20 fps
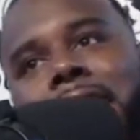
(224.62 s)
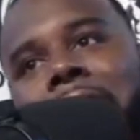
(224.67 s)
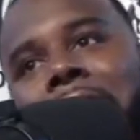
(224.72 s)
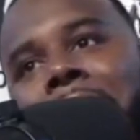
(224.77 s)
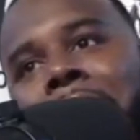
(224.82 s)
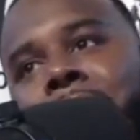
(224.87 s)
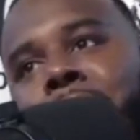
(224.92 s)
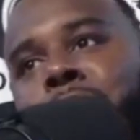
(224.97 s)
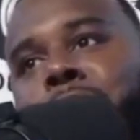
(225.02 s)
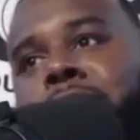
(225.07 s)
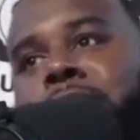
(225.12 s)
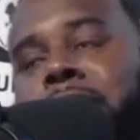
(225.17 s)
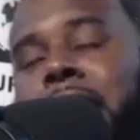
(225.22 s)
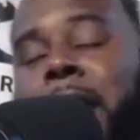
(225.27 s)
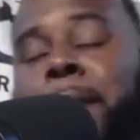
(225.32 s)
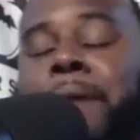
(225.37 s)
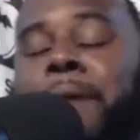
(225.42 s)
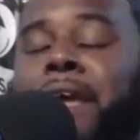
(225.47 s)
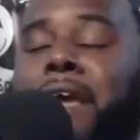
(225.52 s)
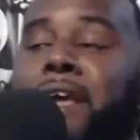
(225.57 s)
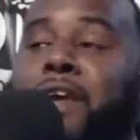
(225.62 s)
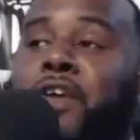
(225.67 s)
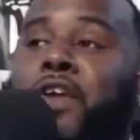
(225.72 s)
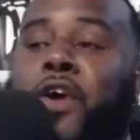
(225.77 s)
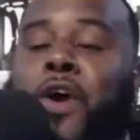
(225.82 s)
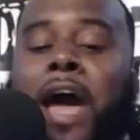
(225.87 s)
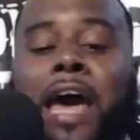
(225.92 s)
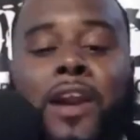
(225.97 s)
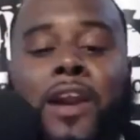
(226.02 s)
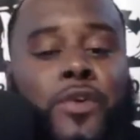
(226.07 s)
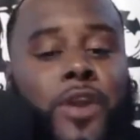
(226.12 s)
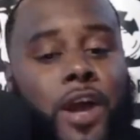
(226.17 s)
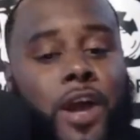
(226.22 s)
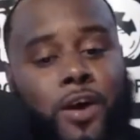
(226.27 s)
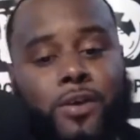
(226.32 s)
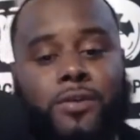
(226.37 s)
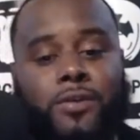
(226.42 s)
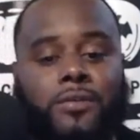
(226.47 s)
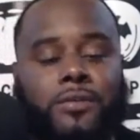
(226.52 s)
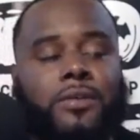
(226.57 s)
I don't, I mean, you know, I don't
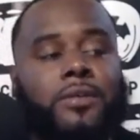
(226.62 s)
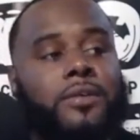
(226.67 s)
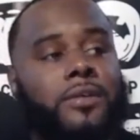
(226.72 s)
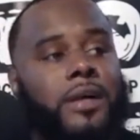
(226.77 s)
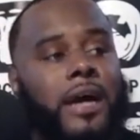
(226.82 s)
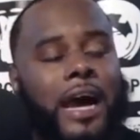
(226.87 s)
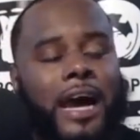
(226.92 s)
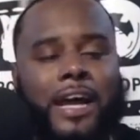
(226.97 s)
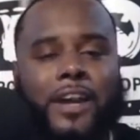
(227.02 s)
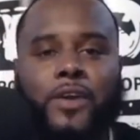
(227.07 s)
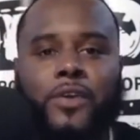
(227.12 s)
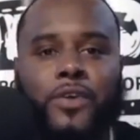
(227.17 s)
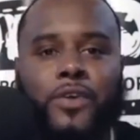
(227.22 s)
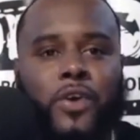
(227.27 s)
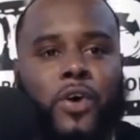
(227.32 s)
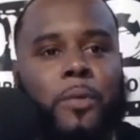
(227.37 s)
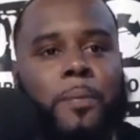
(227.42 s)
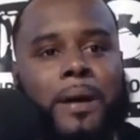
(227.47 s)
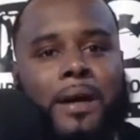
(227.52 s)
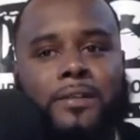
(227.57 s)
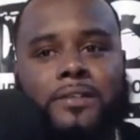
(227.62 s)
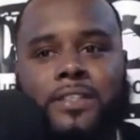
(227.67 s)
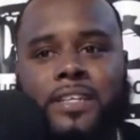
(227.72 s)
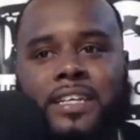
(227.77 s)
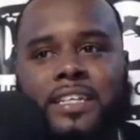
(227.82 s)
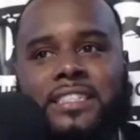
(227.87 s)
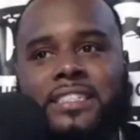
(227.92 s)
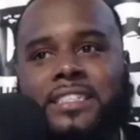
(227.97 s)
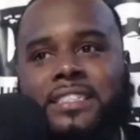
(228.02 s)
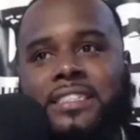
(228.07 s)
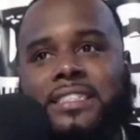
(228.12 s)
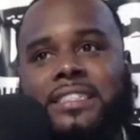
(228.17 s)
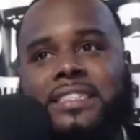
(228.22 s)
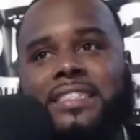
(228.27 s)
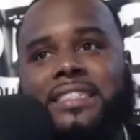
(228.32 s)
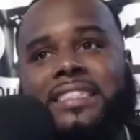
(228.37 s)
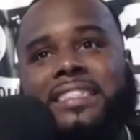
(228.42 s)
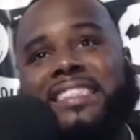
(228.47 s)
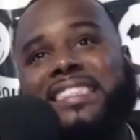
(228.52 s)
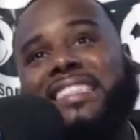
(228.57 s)
know. I don't know about this.
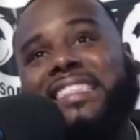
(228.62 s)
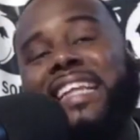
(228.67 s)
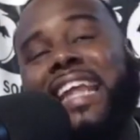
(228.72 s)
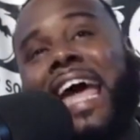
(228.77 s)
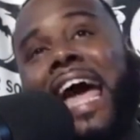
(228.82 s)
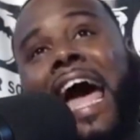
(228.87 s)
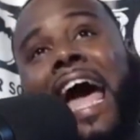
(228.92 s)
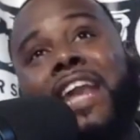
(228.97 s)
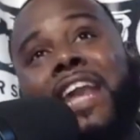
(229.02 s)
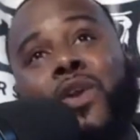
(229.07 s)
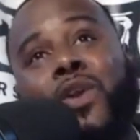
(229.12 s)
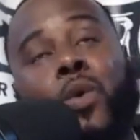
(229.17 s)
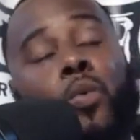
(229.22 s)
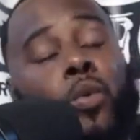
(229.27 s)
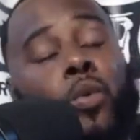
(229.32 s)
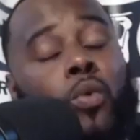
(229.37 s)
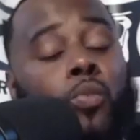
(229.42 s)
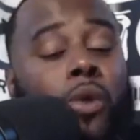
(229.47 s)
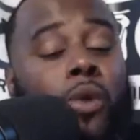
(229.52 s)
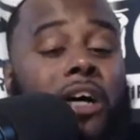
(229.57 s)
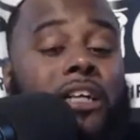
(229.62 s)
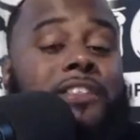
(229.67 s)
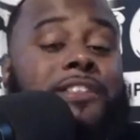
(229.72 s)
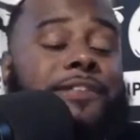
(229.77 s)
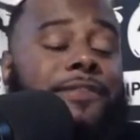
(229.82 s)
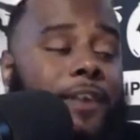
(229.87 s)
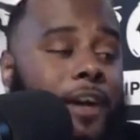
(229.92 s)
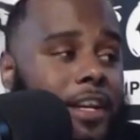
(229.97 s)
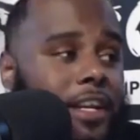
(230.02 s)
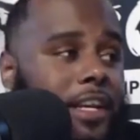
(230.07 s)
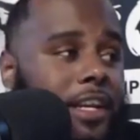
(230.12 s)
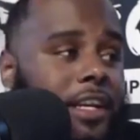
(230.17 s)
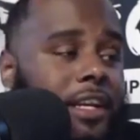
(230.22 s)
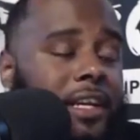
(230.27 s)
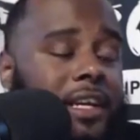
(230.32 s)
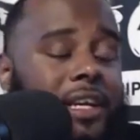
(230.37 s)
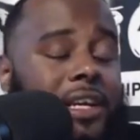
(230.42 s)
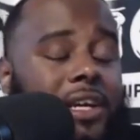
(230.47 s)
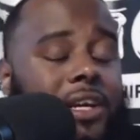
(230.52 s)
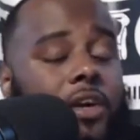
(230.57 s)
I know what was funny
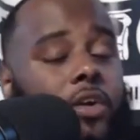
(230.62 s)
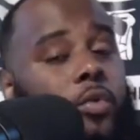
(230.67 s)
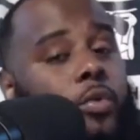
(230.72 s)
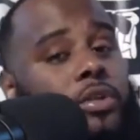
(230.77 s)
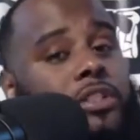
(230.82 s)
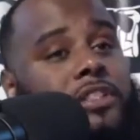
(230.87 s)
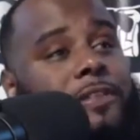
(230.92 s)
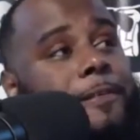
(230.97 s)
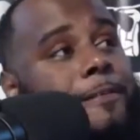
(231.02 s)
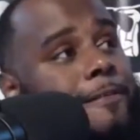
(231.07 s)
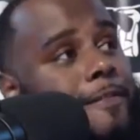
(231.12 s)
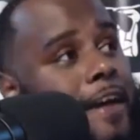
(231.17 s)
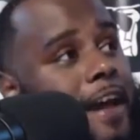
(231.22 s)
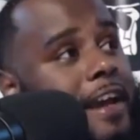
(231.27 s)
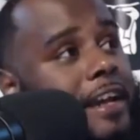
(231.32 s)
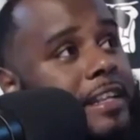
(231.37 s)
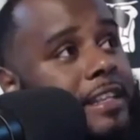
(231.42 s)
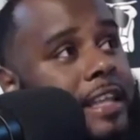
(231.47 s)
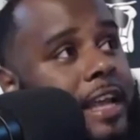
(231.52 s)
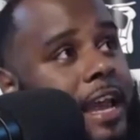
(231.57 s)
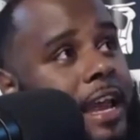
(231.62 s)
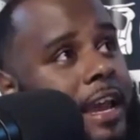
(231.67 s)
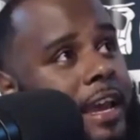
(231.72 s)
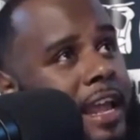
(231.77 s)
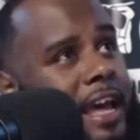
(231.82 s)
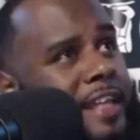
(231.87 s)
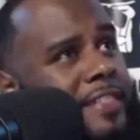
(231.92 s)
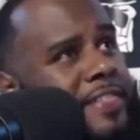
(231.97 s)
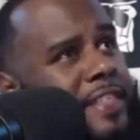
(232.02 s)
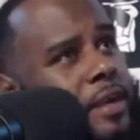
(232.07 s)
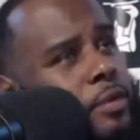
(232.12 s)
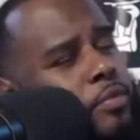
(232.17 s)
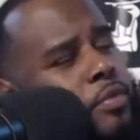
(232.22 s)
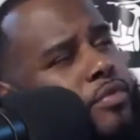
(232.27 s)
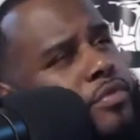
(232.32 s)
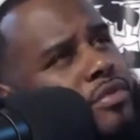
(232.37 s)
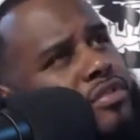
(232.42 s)
was the fact that I think we